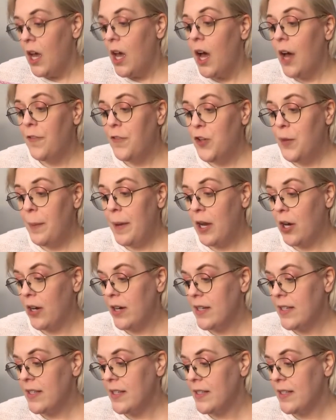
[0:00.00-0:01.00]
A few
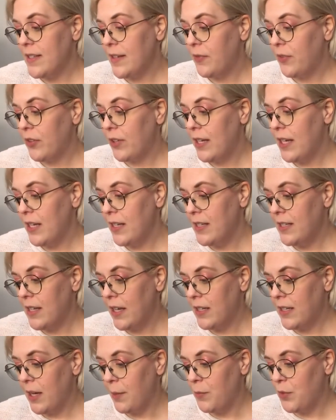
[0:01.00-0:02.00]
parents and several kids
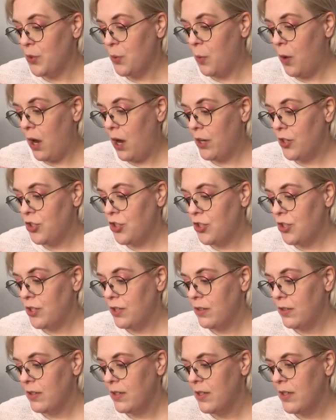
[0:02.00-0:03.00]
had come to watch.
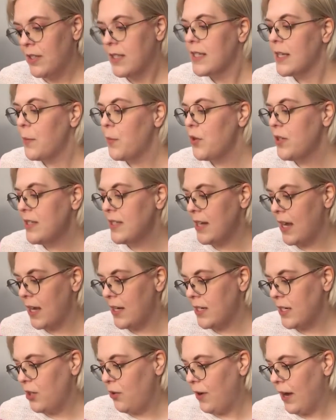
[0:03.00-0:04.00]
Some were
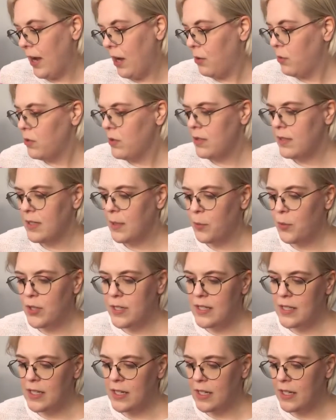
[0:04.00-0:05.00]
standing around, some were
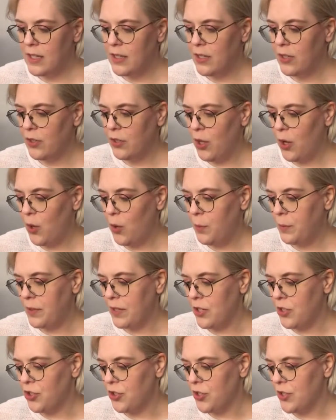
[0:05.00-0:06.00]
sitting in the low
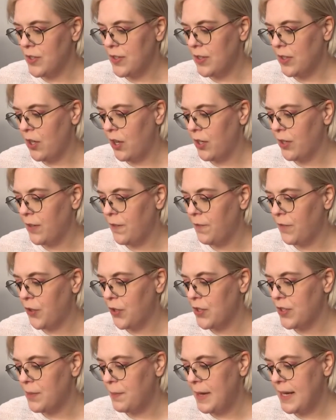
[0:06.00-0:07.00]
bleachers along the
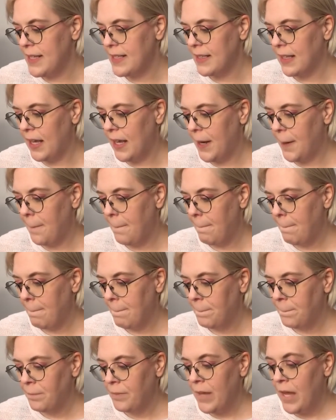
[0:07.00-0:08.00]
first baseline.
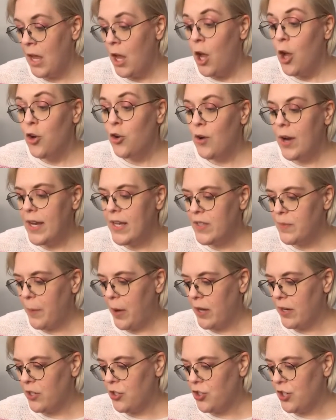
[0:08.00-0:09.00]
Greg
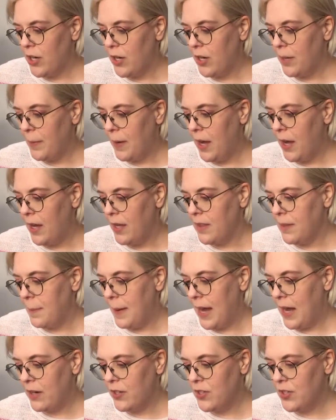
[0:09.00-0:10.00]
spotted Sherry behind the
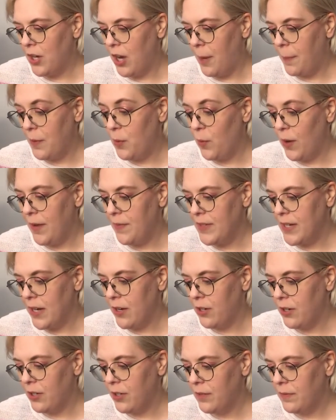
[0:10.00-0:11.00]
backstop and waved at
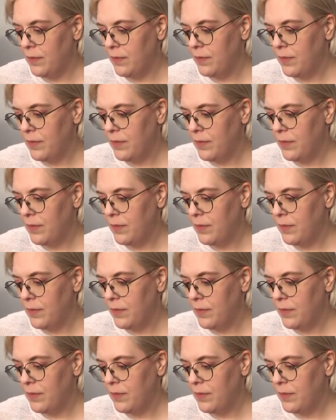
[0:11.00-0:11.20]
her.